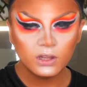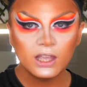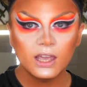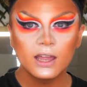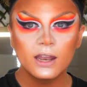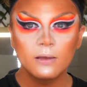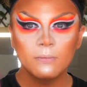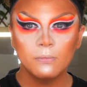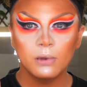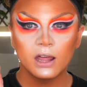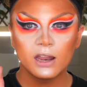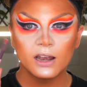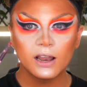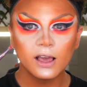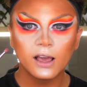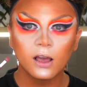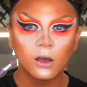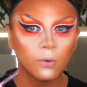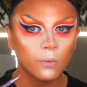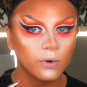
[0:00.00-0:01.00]
And then blend it
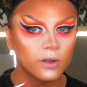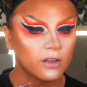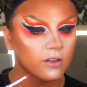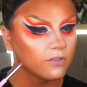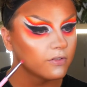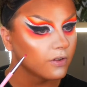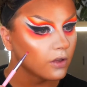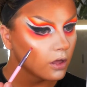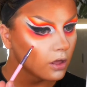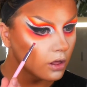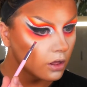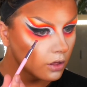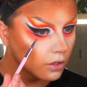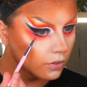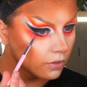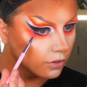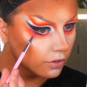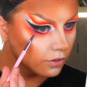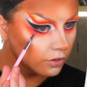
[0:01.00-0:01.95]
out with the